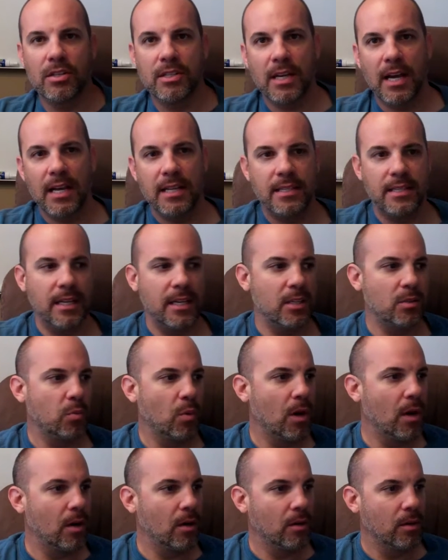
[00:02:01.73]
side says,
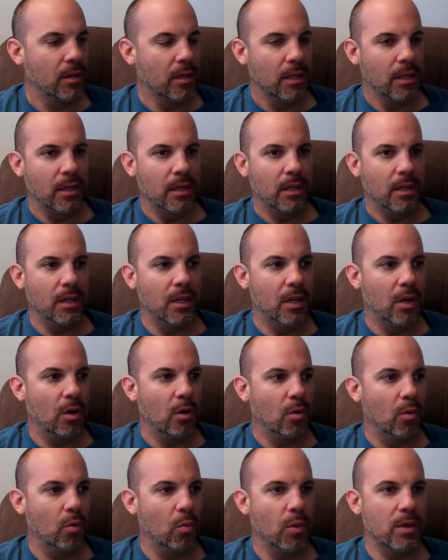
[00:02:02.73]
well, you
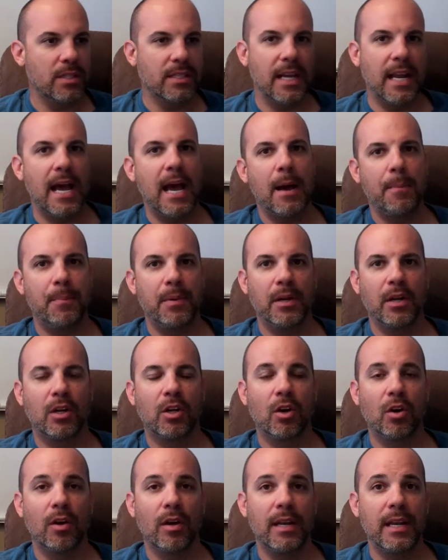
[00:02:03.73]
know, what's going to happen to
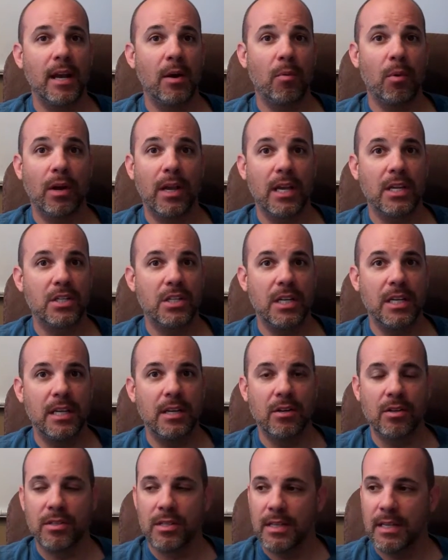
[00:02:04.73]
current network
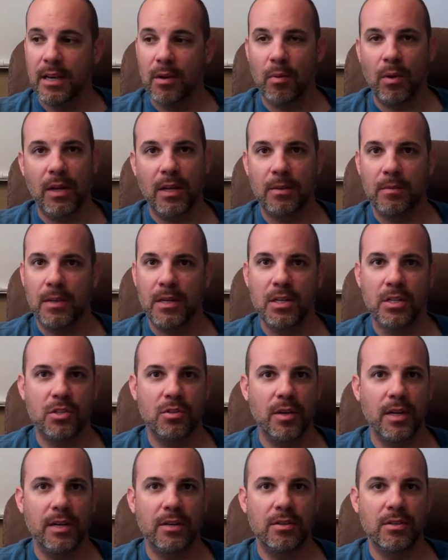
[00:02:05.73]
engineers and network
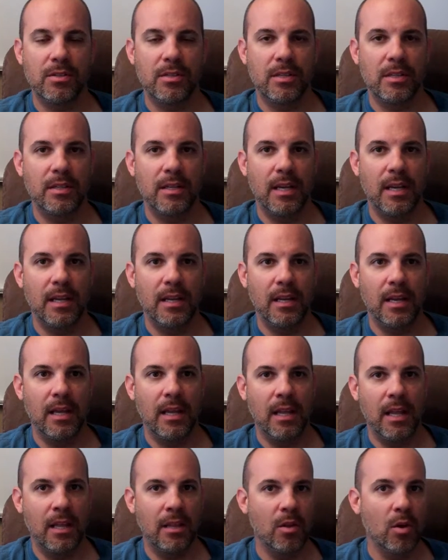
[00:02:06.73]
administrators
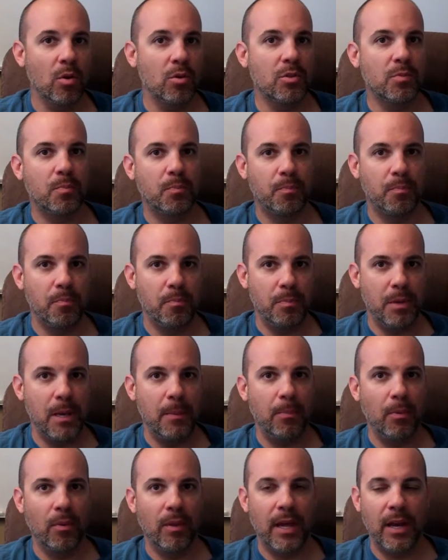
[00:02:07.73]
and those
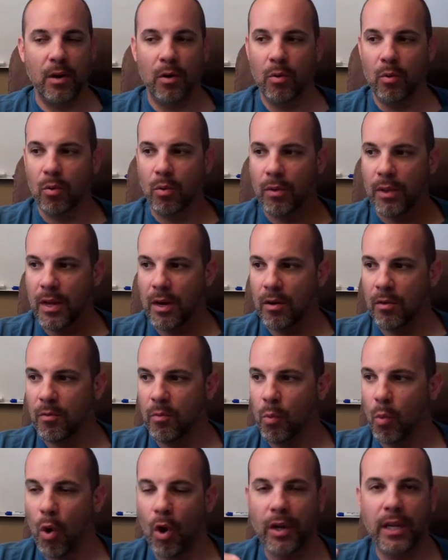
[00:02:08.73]
people that are
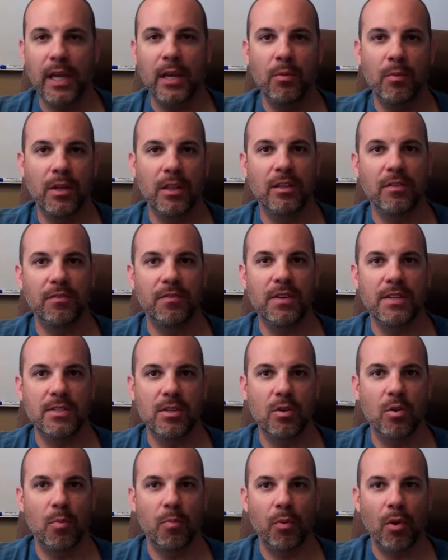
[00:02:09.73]
working with the
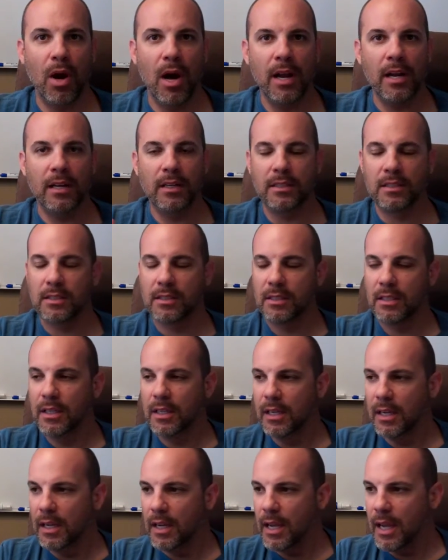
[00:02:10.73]
physical products
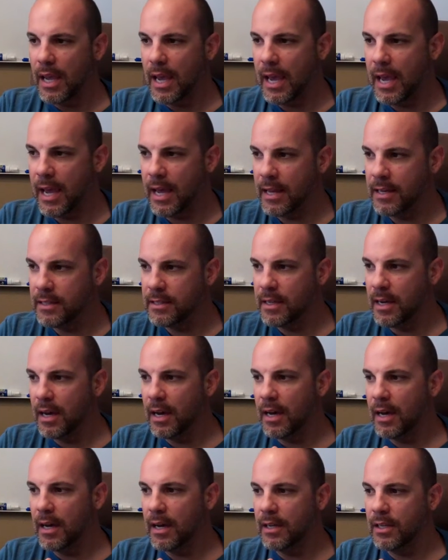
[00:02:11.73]
and
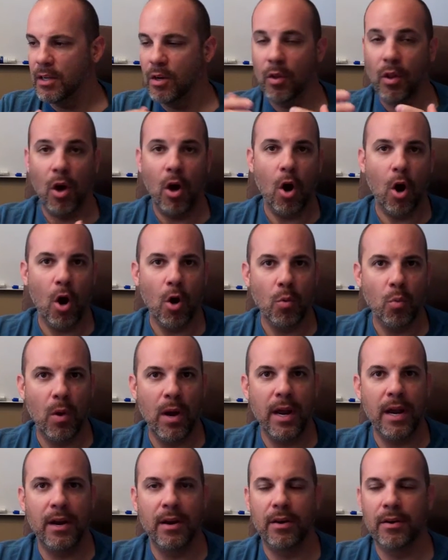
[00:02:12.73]
you know, the
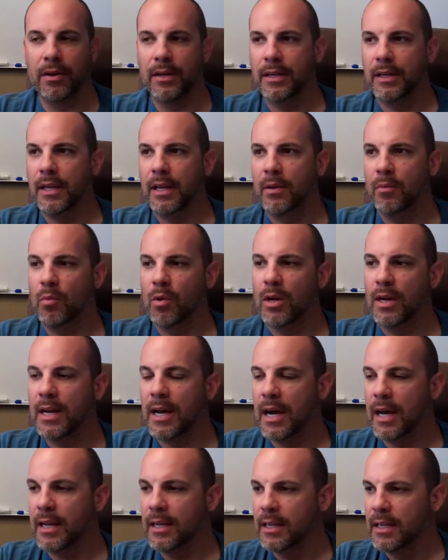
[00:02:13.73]
hardware and
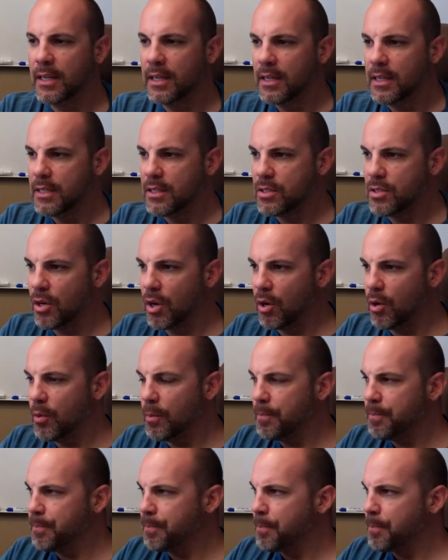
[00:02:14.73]
whatnot. So